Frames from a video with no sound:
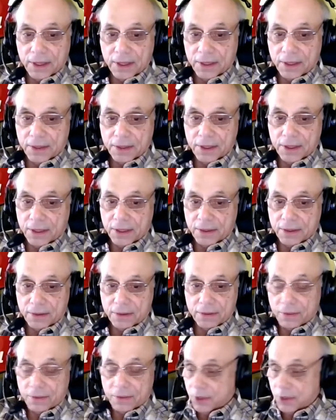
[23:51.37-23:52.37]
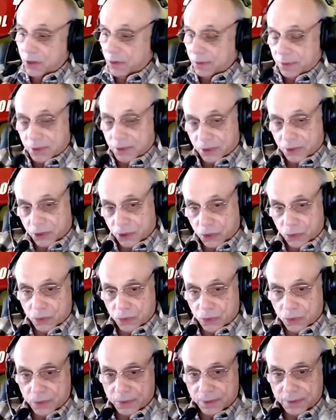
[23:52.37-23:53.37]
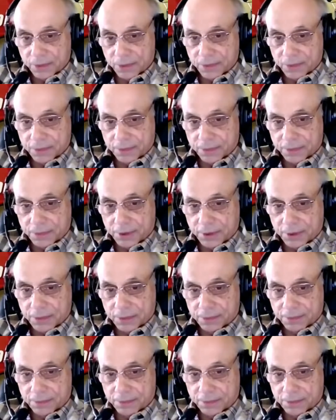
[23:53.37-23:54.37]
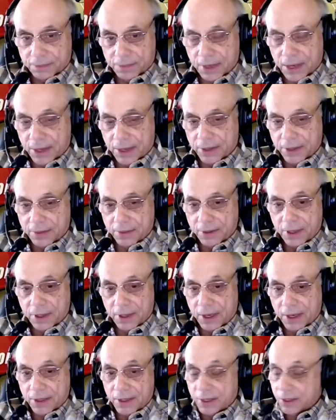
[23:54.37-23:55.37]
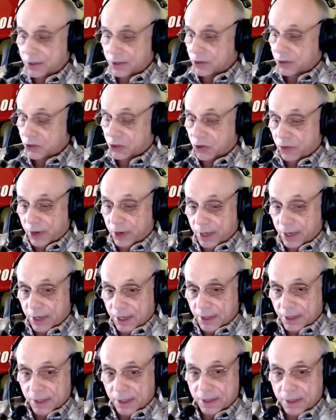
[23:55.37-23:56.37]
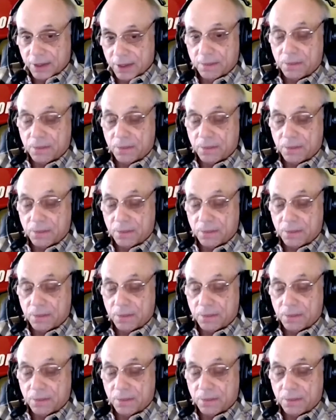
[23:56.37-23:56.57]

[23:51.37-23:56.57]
I think we'll go. So I think this is a great idea.